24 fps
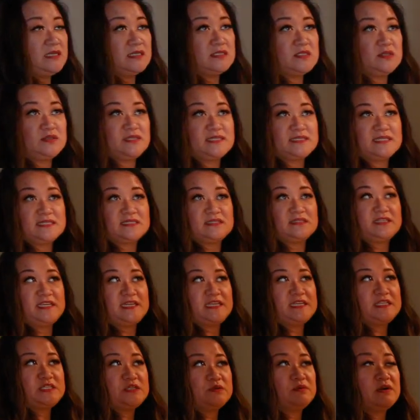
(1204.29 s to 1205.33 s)
So this is
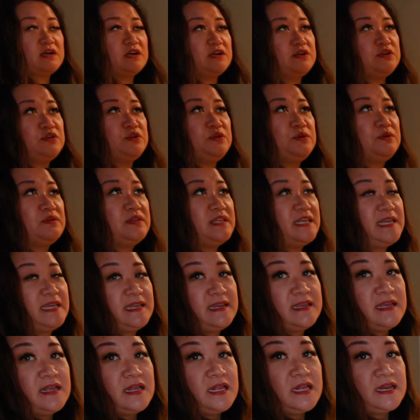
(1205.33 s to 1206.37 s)
leading to our
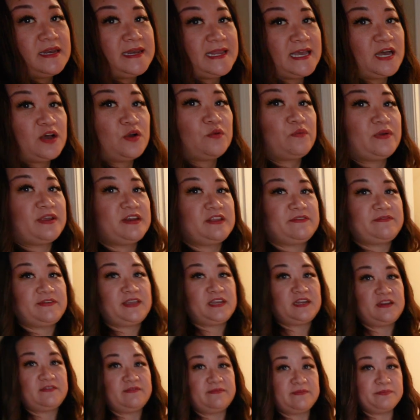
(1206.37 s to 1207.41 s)
newly now
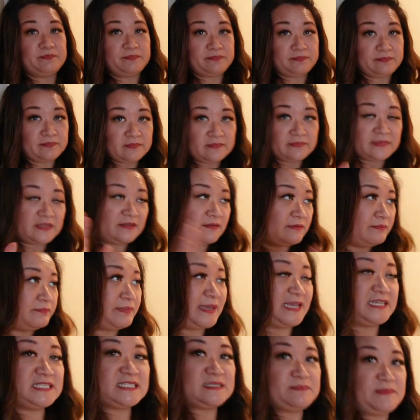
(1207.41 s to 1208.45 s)
renovated
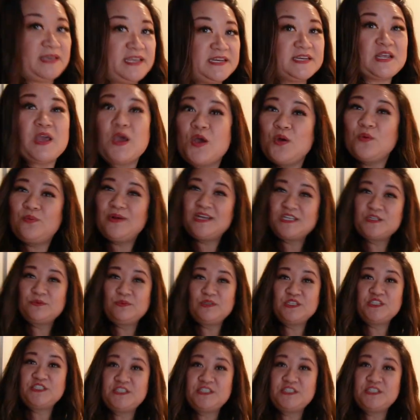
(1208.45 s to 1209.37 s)
basement, which we'll